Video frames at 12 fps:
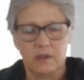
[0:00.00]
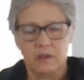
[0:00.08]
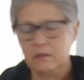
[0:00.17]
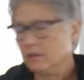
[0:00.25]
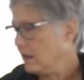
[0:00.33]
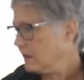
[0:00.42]
and
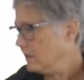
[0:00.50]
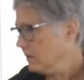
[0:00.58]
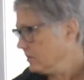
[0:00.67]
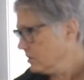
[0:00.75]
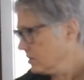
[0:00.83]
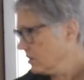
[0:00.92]
then
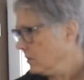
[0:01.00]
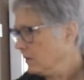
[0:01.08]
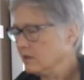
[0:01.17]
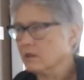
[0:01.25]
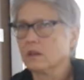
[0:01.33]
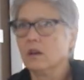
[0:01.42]
they'll just go
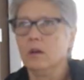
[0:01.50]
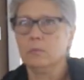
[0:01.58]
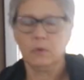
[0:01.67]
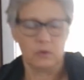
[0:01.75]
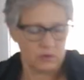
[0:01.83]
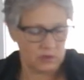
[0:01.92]
into the
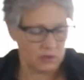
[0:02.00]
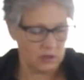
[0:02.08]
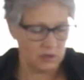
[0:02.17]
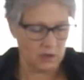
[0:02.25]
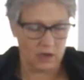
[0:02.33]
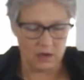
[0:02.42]
compost
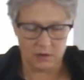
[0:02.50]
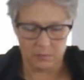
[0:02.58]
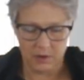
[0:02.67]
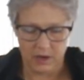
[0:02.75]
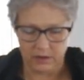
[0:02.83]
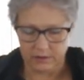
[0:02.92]

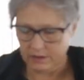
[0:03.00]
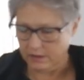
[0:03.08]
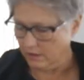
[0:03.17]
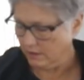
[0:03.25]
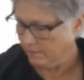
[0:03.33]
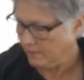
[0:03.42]
pile
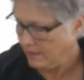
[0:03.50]
here.